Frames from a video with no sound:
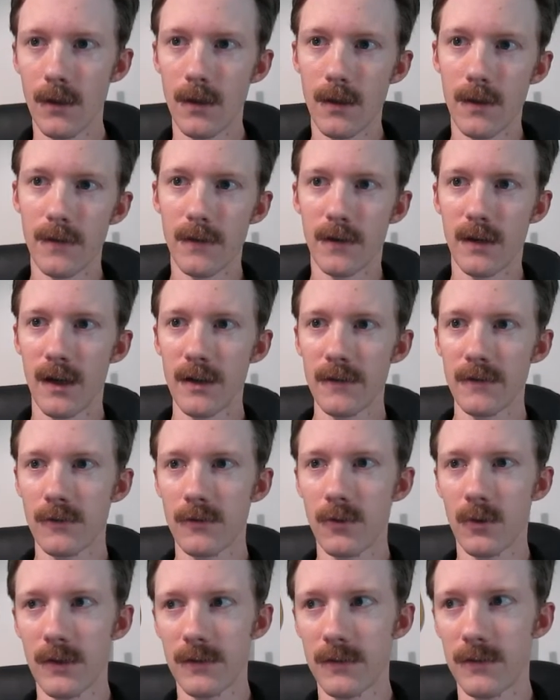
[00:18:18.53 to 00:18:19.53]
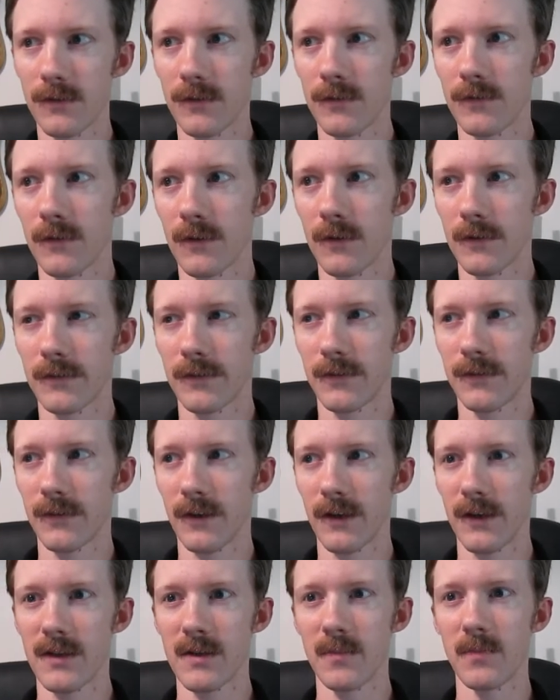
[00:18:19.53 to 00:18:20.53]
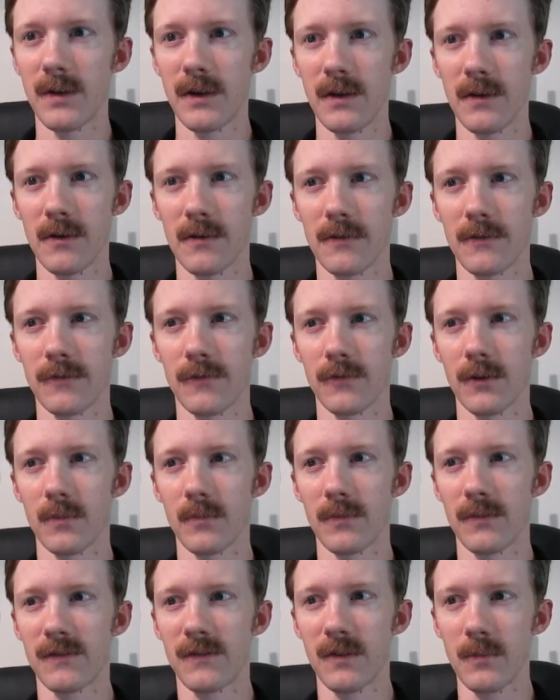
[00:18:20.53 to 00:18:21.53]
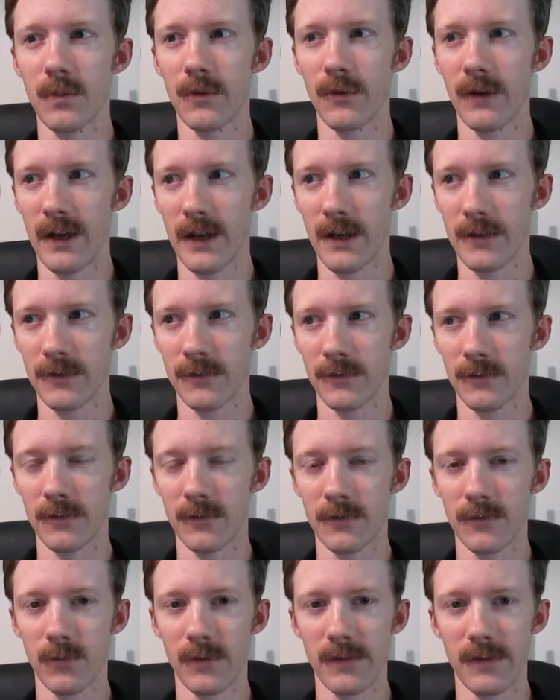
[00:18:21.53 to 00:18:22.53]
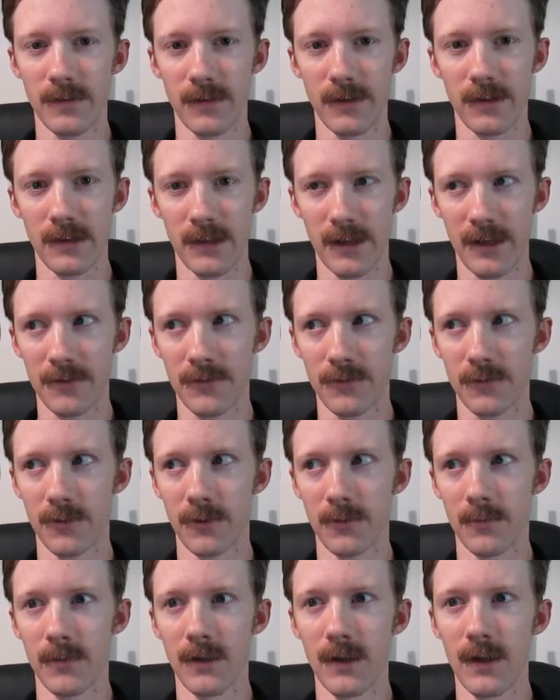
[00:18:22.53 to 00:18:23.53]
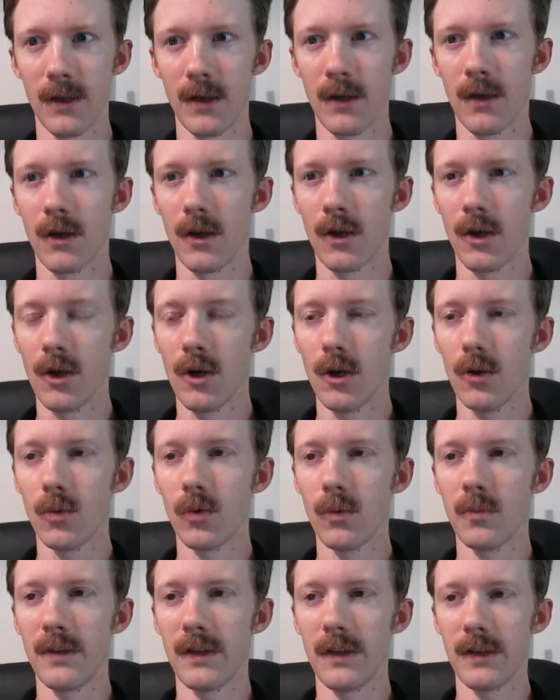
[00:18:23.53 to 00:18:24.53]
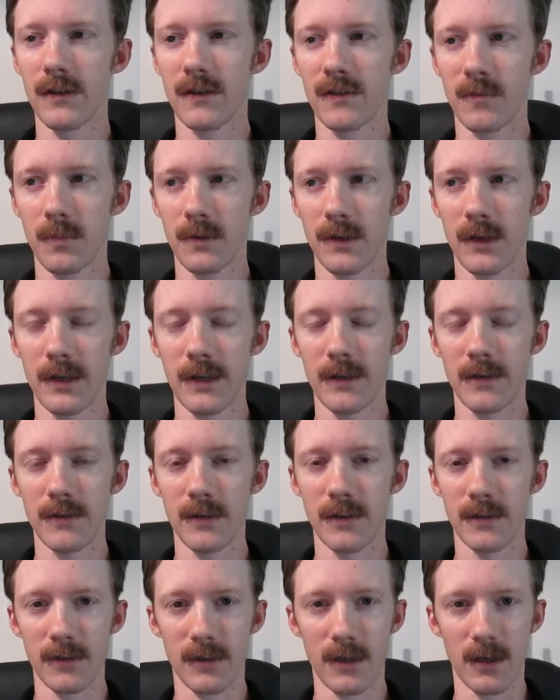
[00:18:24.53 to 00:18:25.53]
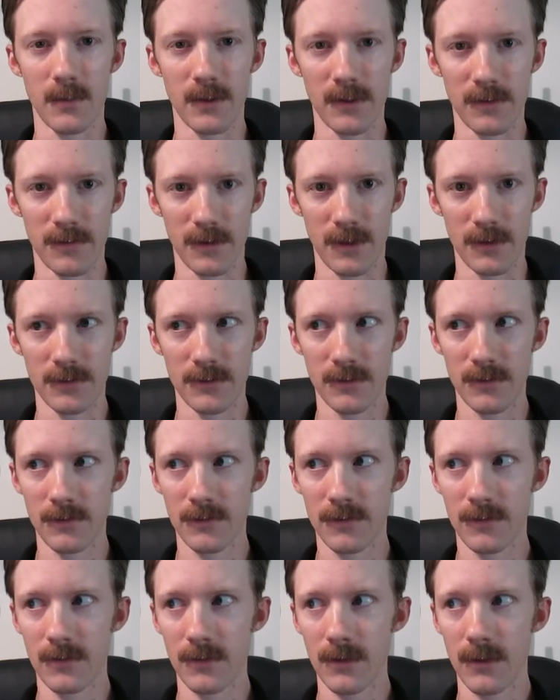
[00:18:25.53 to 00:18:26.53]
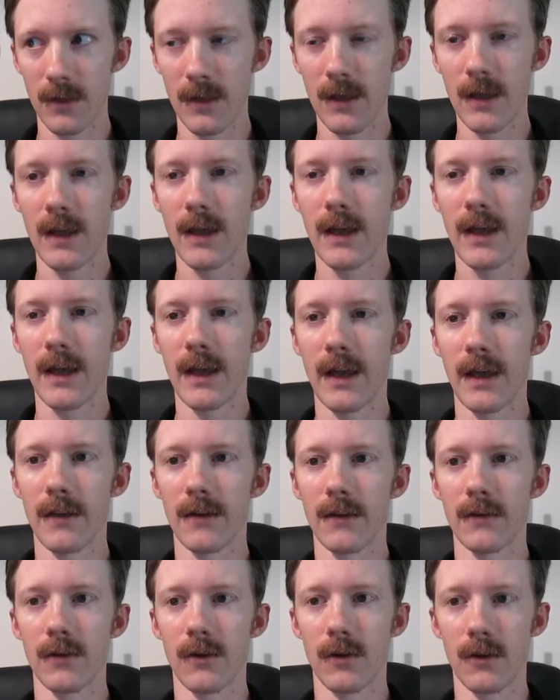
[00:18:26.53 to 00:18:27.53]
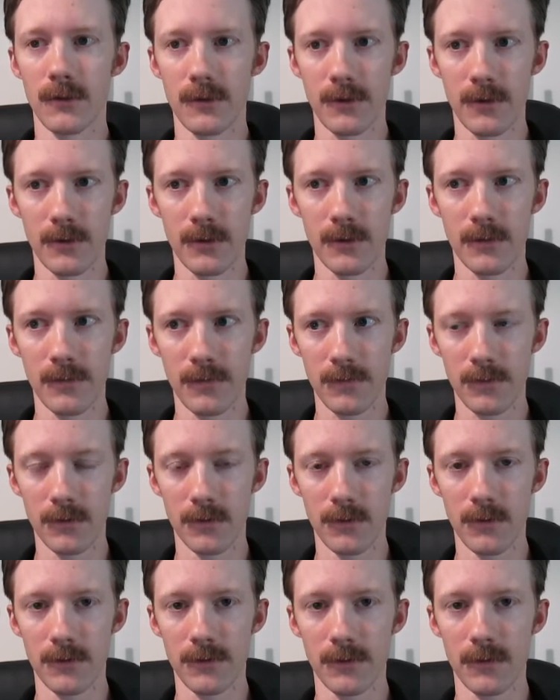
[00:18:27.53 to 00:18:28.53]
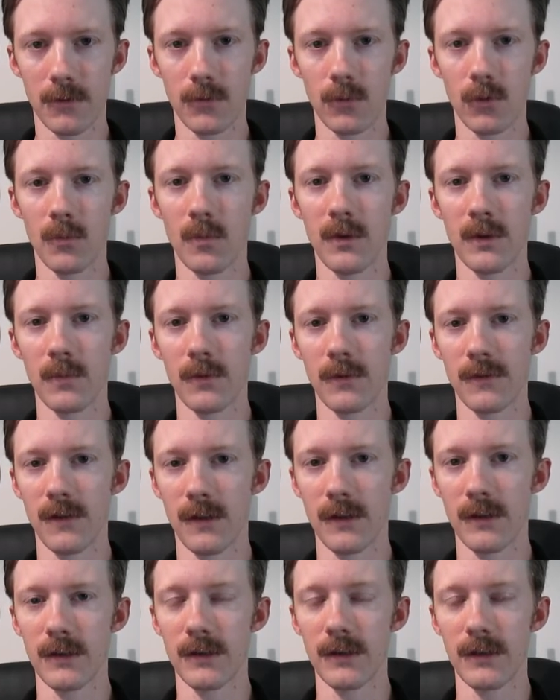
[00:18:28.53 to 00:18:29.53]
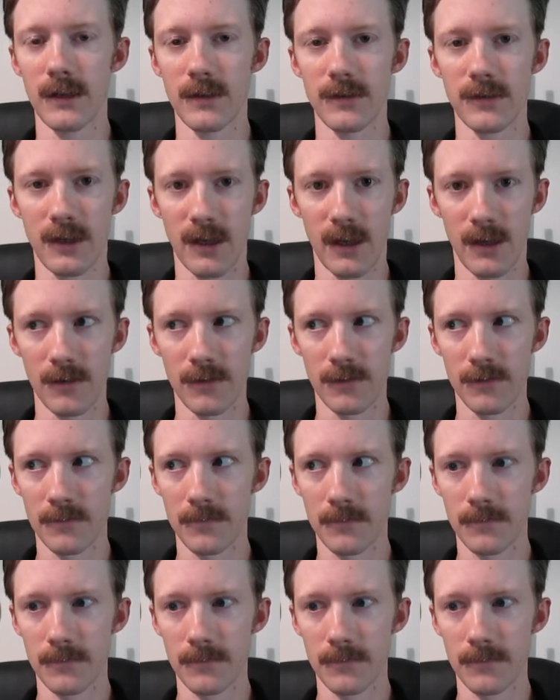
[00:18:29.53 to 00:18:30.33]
The consequences our society bears from simple actions within the classroom will be explained in the coming sections, and an alternative solution will be presented in each case.